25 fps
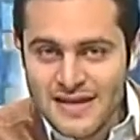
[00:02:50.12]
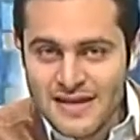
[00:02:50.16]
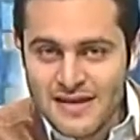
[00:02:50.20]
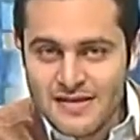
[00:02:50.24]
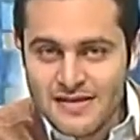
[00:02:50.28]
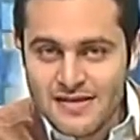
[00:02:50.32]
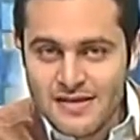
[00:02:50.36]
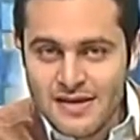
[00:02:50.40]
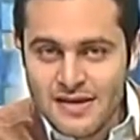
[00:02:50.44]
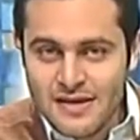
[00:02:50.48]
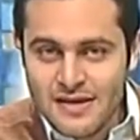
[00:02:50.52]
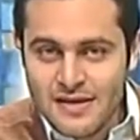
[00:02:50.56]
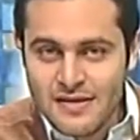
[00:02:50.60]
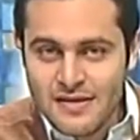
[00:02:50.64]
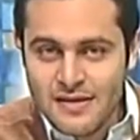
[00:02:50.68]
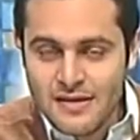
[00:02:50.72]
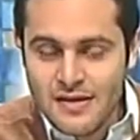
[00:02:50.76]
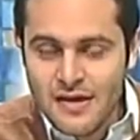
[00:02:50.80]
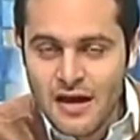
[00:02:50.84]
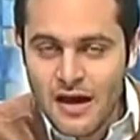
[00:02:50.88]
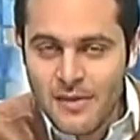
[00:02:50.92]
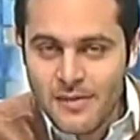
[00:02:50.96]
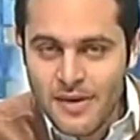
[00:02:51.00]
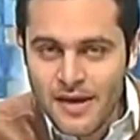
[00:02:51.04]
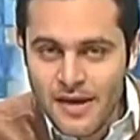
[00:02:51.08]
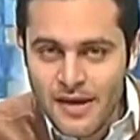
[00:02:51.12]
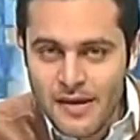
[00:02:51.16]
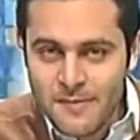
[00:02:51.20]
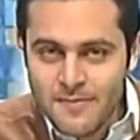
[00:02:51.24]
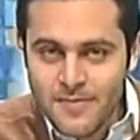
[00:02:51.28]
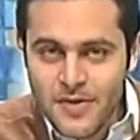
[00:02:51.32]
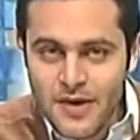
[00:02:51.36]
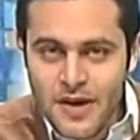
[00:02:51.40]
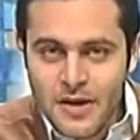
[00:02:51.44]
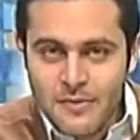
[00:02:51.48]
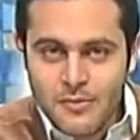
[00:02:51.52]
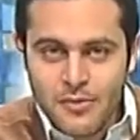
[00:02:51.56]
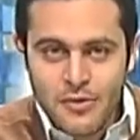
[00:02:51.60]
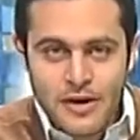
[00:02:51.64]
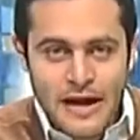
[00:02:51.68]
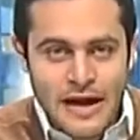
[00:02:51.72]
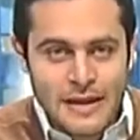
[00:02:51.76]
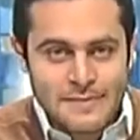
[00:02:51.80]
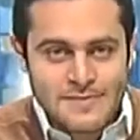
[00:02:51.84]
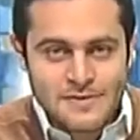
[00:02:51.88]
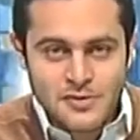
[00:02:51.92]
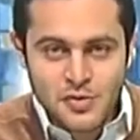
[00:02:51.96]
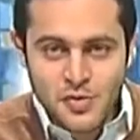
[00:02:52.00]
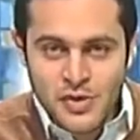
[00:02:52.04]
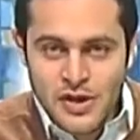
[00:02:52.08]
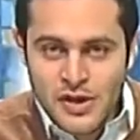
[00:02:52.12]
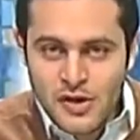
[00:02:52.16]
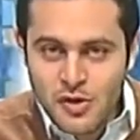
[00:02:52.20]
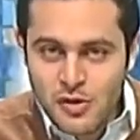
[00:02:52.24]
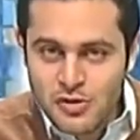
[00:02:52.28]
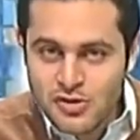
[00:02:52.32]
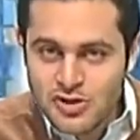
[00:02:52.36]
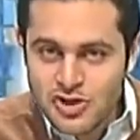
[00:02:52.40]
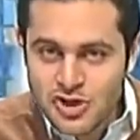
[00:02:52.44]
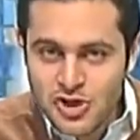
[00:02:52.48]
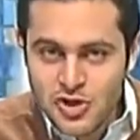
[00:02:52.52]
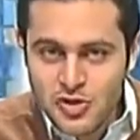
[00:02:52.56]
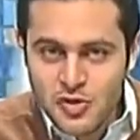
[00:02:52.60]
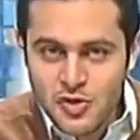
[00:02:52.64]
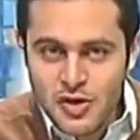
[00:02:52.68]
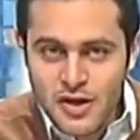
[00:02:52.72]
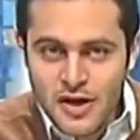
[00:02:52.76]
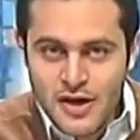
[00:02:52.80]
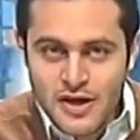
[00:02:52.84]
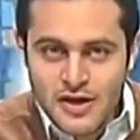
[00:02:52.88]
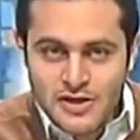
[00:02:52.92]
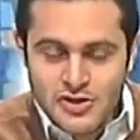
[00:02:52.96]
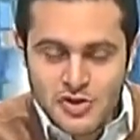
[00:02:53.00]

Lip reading: in the coming perhaps week or two